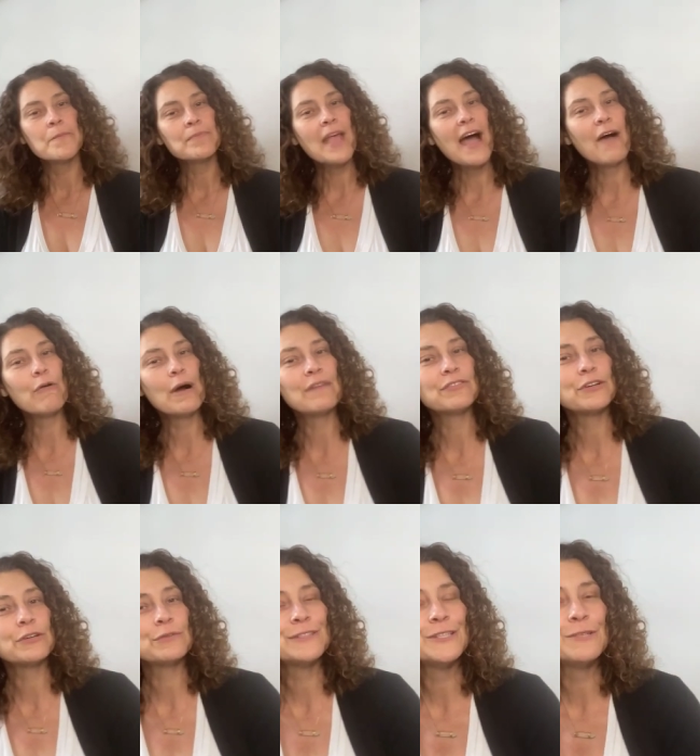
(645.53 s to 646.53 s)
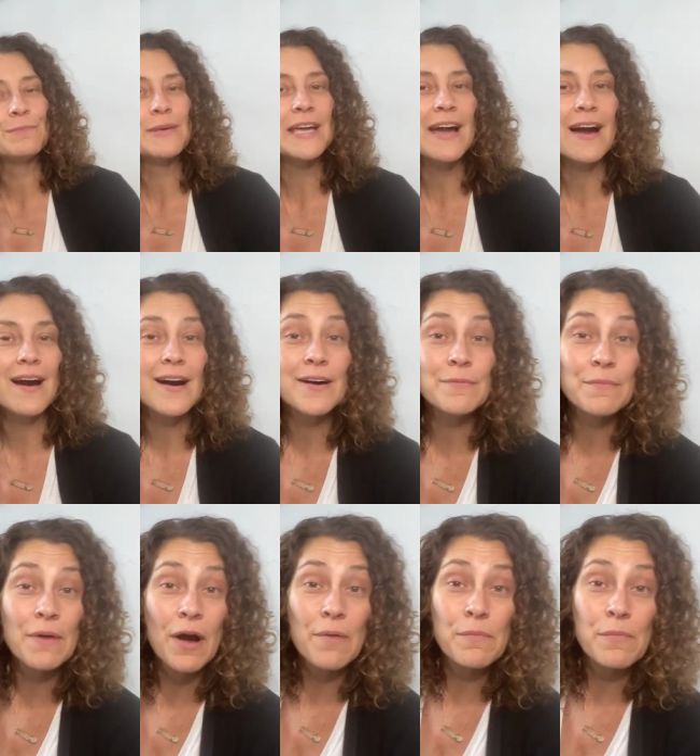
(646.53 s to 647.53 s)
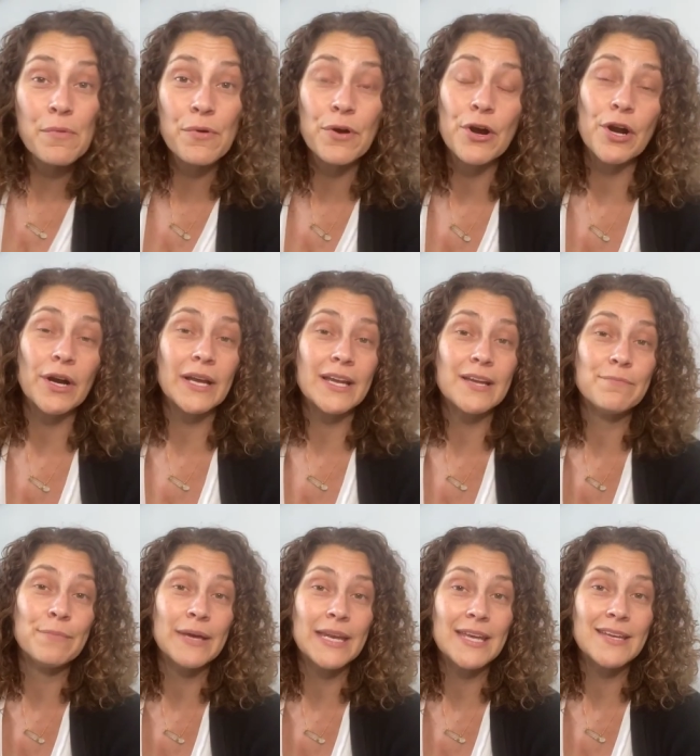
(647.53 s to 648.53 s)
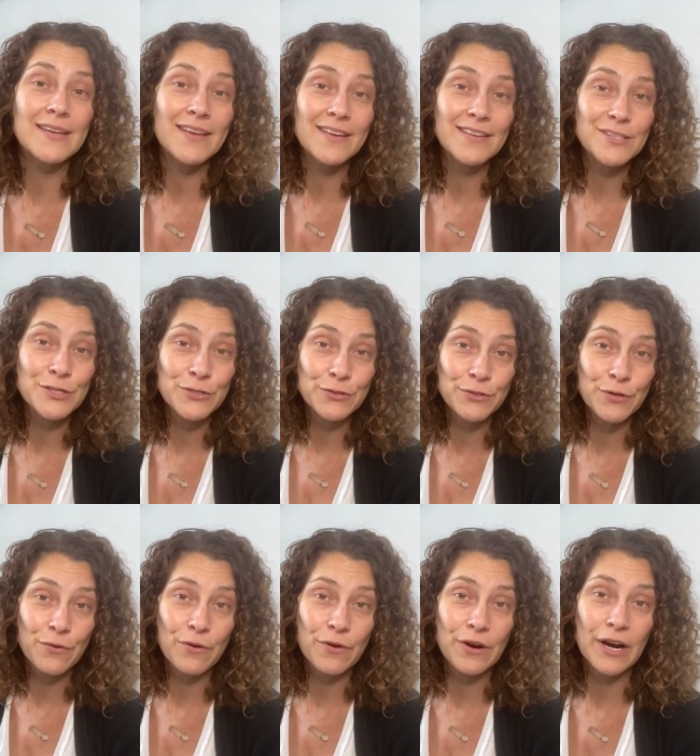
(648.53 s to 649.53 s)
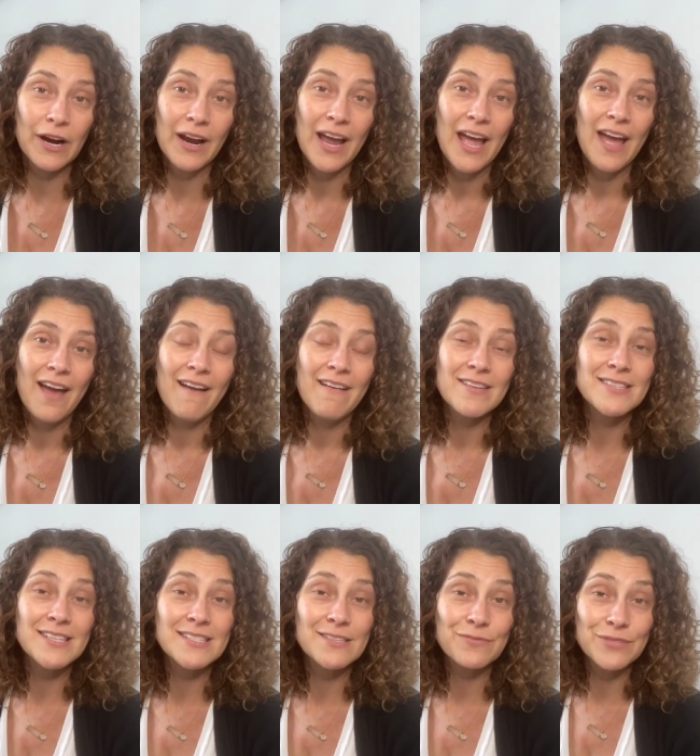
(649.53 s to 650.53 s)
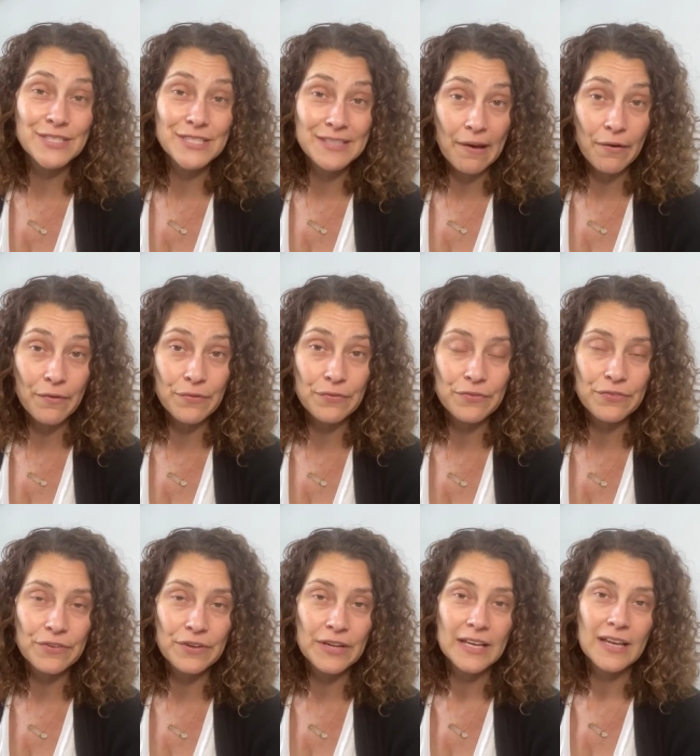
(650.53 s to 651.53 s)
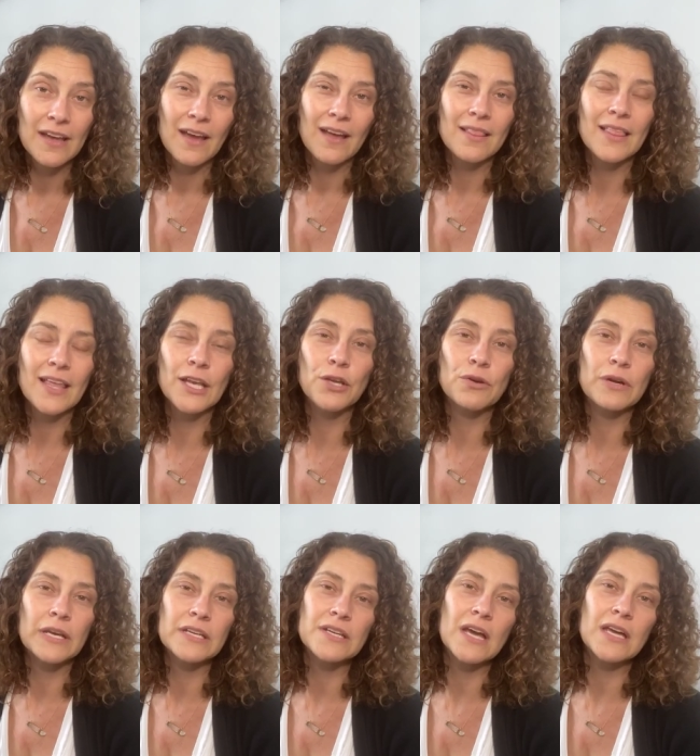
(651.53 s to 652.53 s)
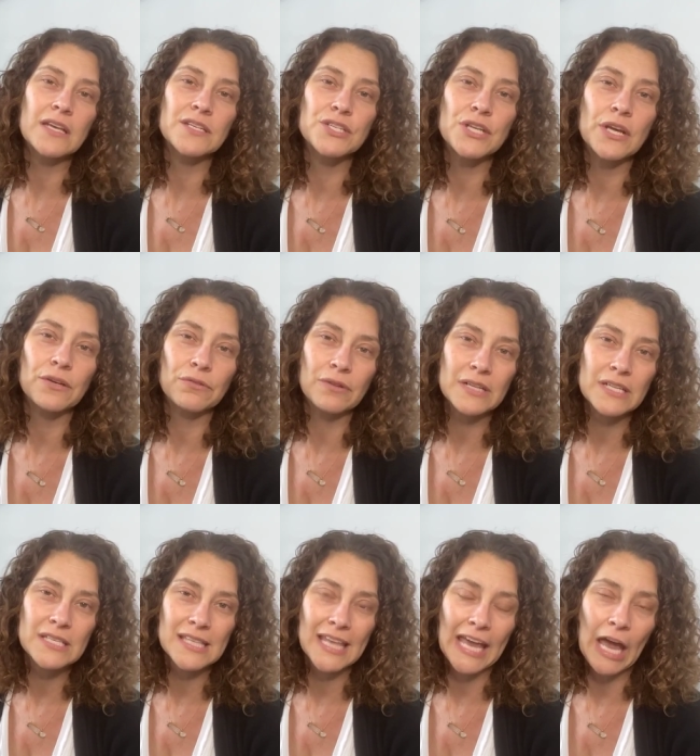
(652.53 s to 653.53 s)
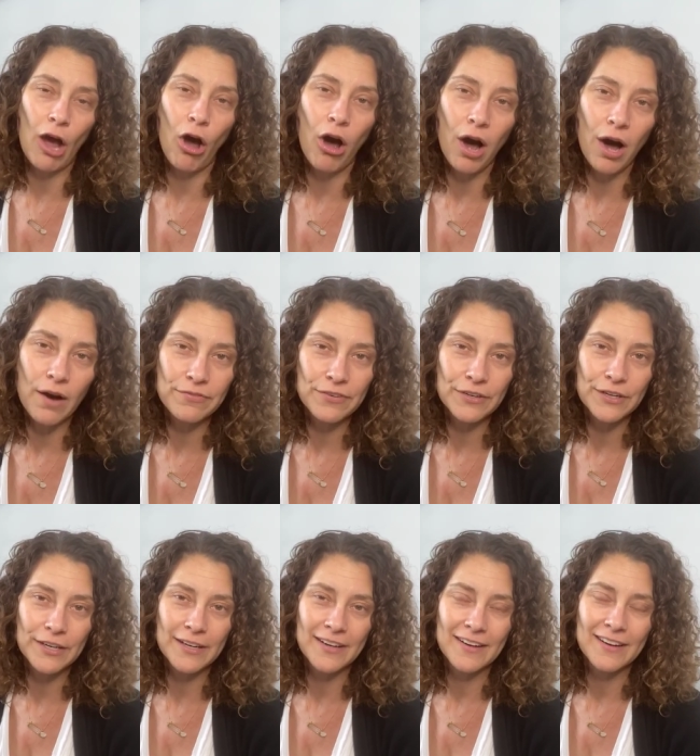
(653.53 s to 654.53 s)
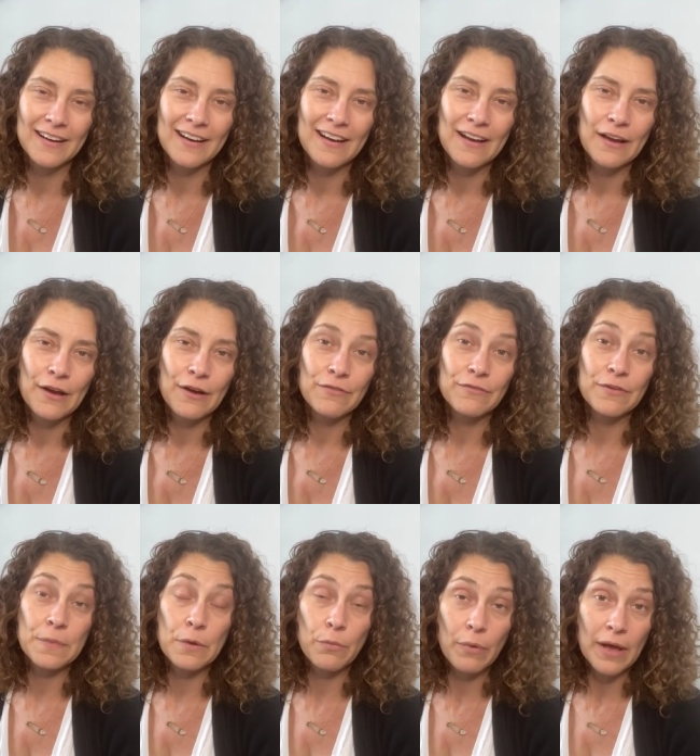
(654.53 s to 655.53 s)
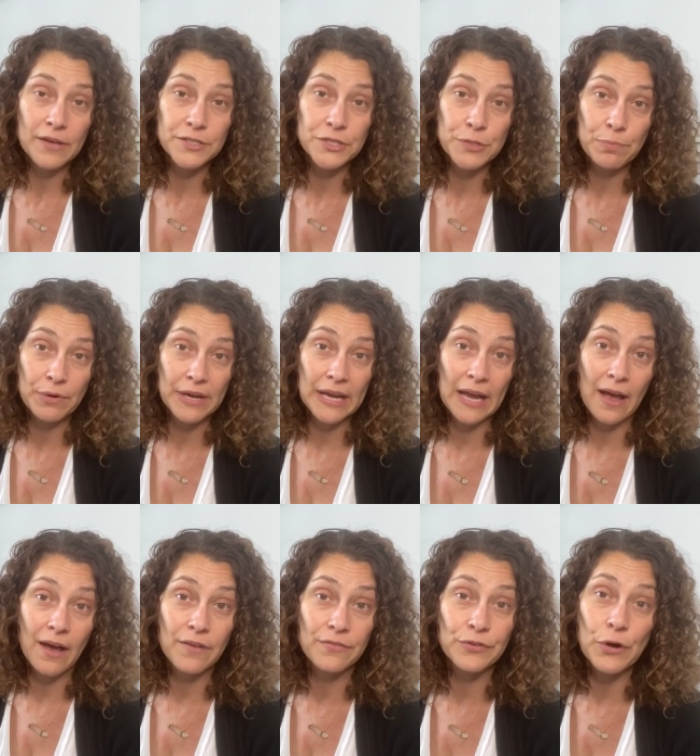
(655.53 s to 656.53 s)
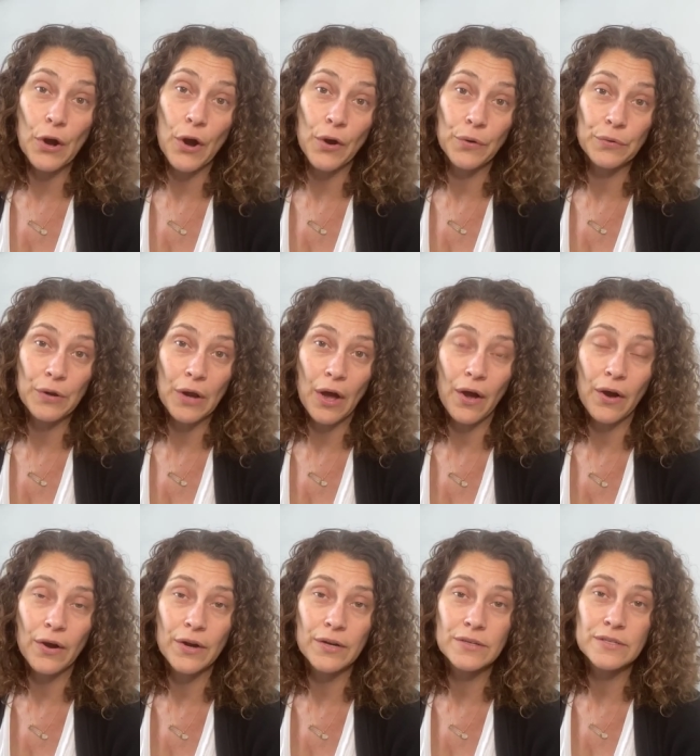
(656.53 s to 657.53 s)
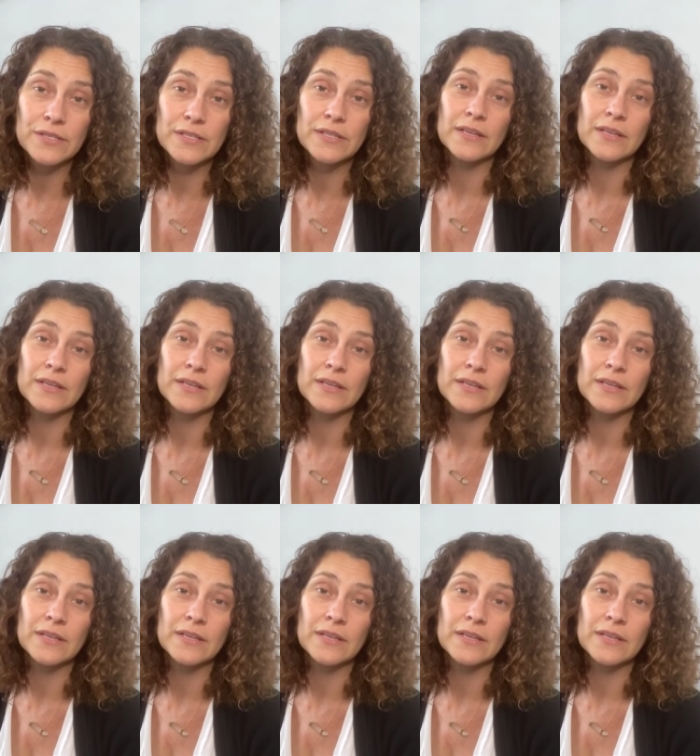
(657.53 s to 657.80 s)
However, when you become more committed to your sense of self, then you can generously offer from the wellspring of your own heart